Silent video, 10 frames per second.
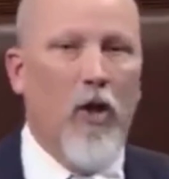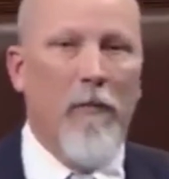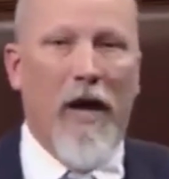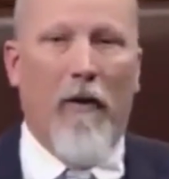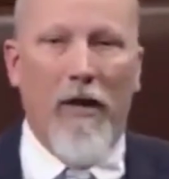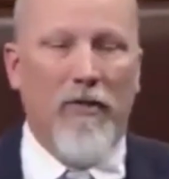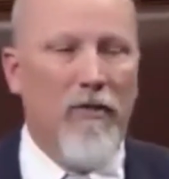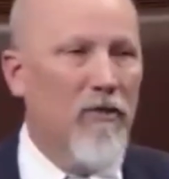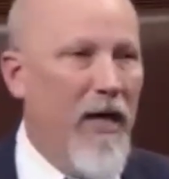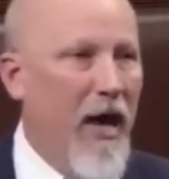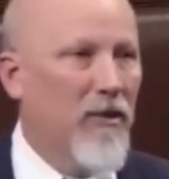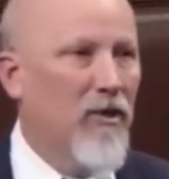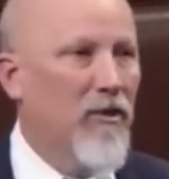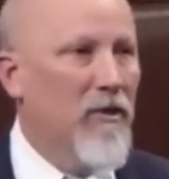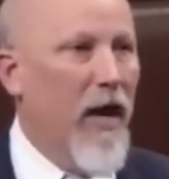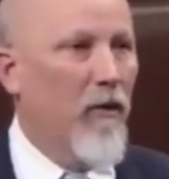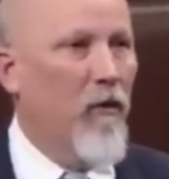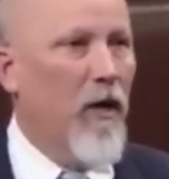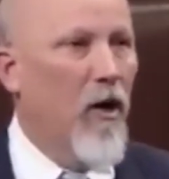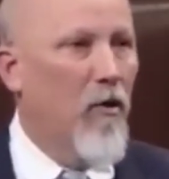Show me how raising those taxes is not
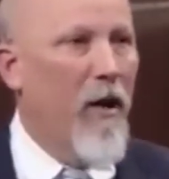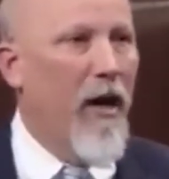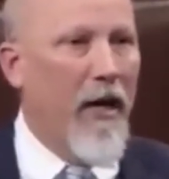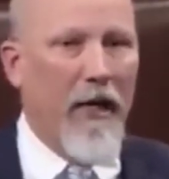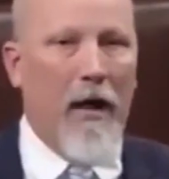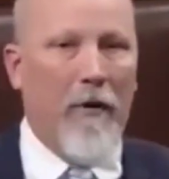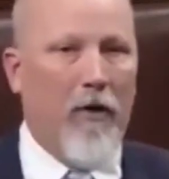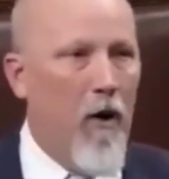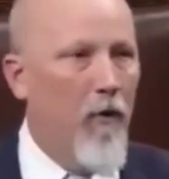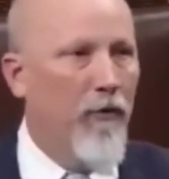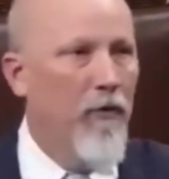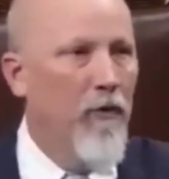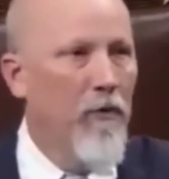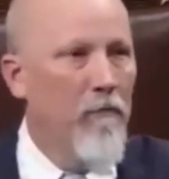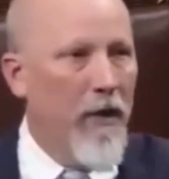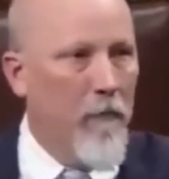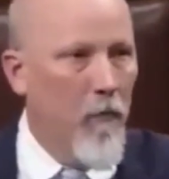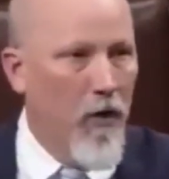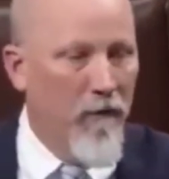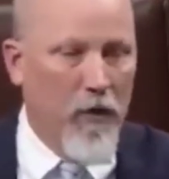going to undermine economic growth, make it
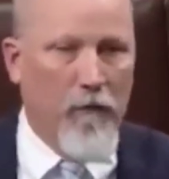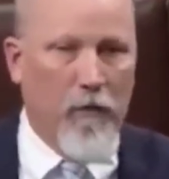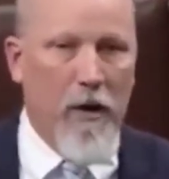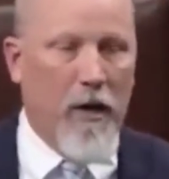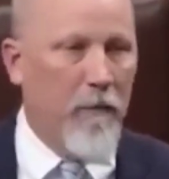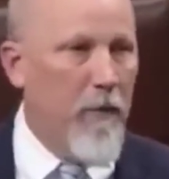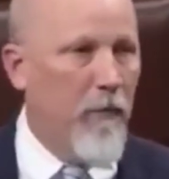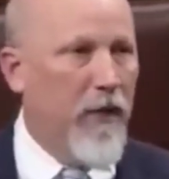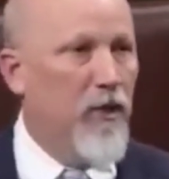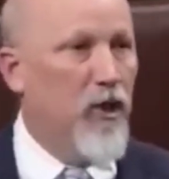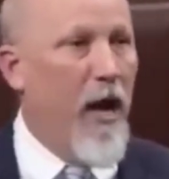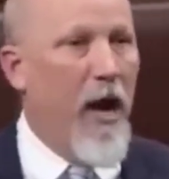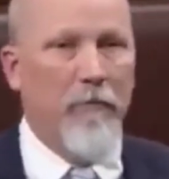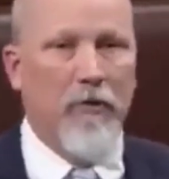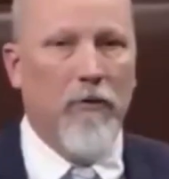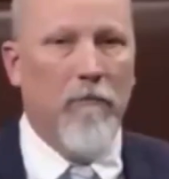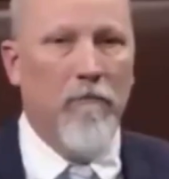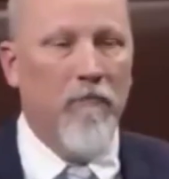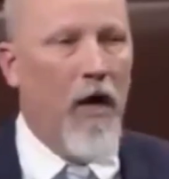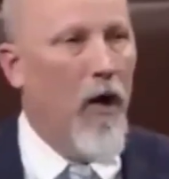more difficult for American people to get jobs,
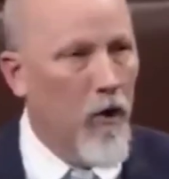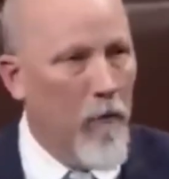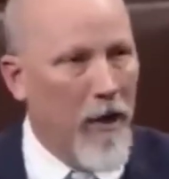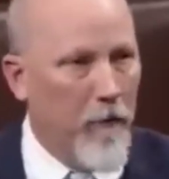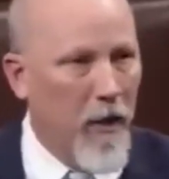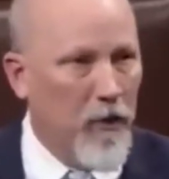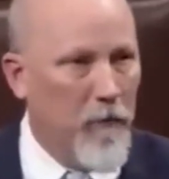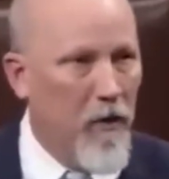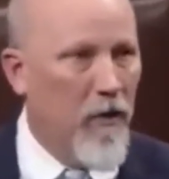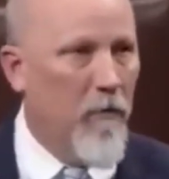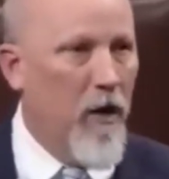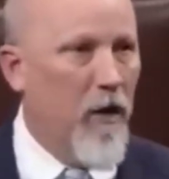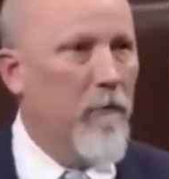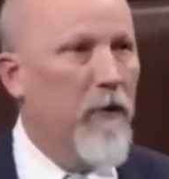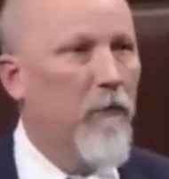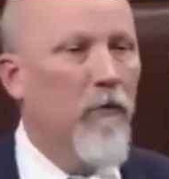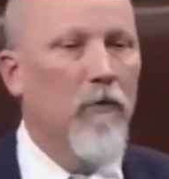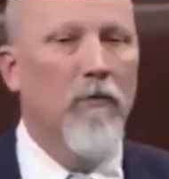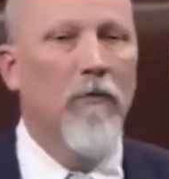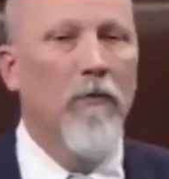undermine the prosperity of the American
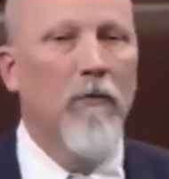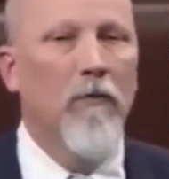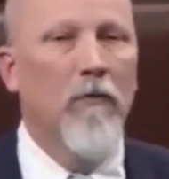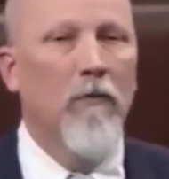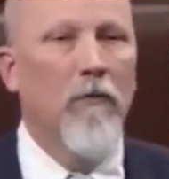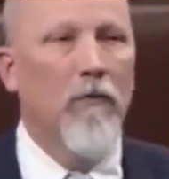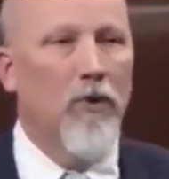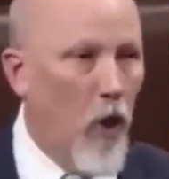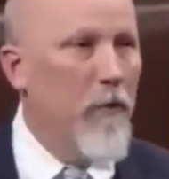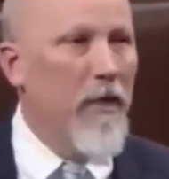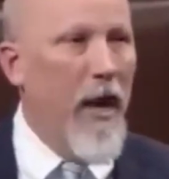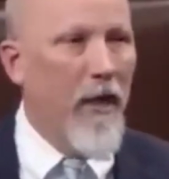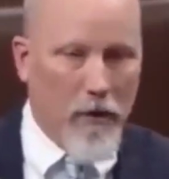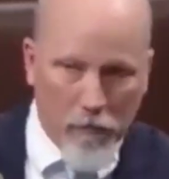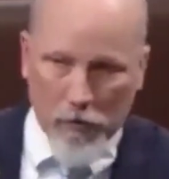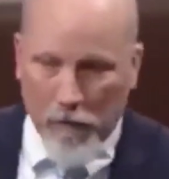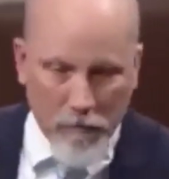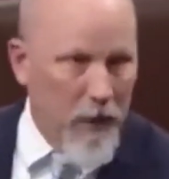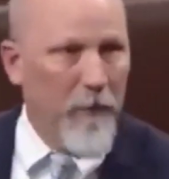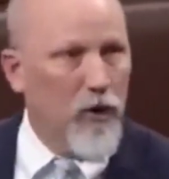people. Show me that.
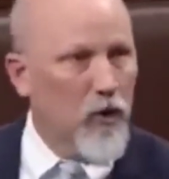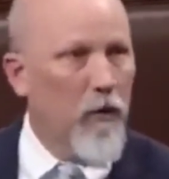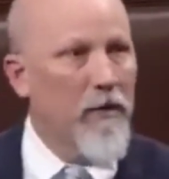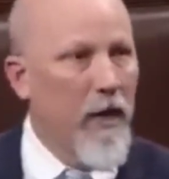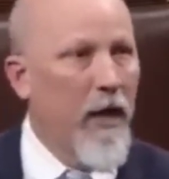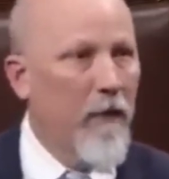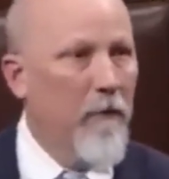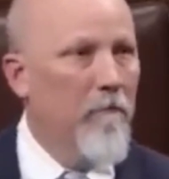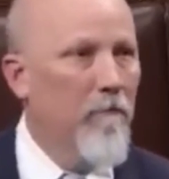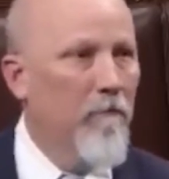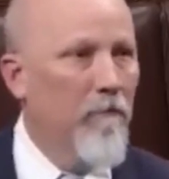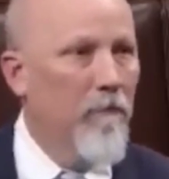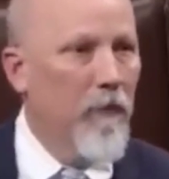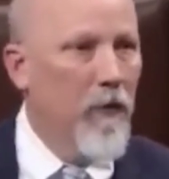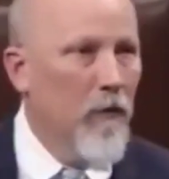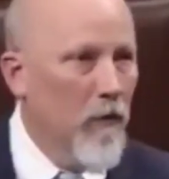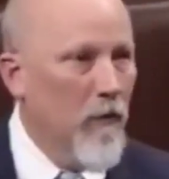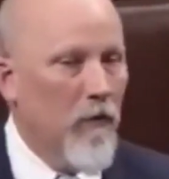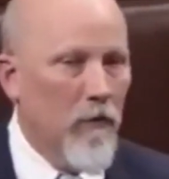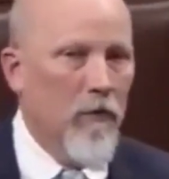Come demonstrate that.
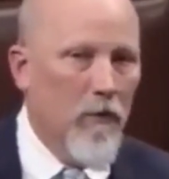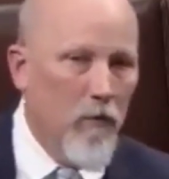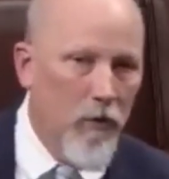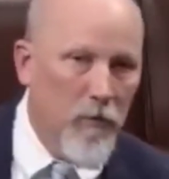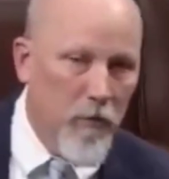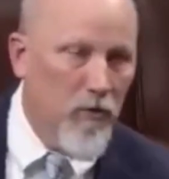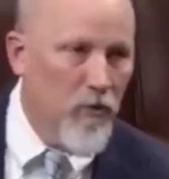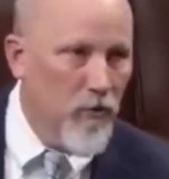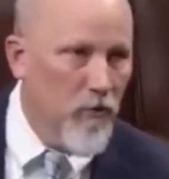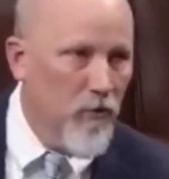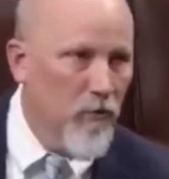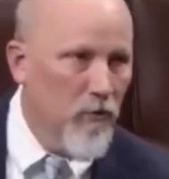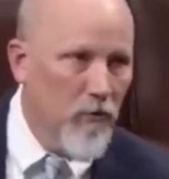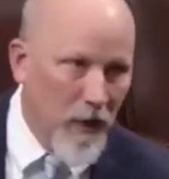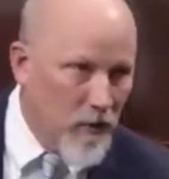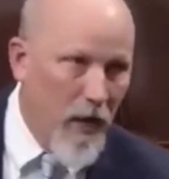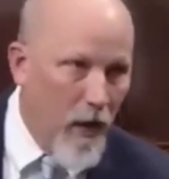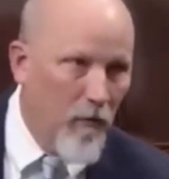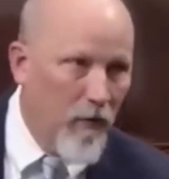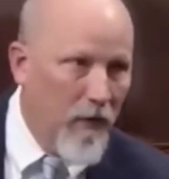He whispers, that's
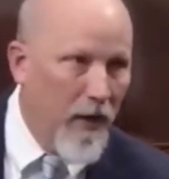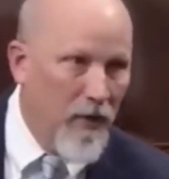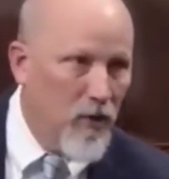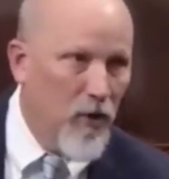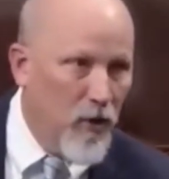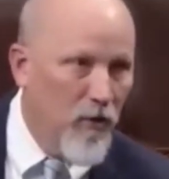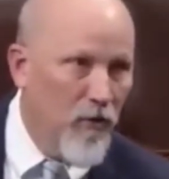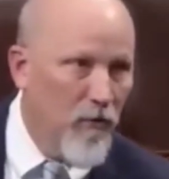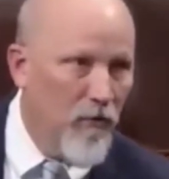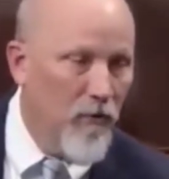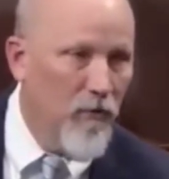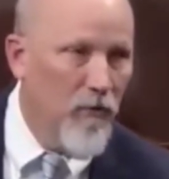not really that easy to do.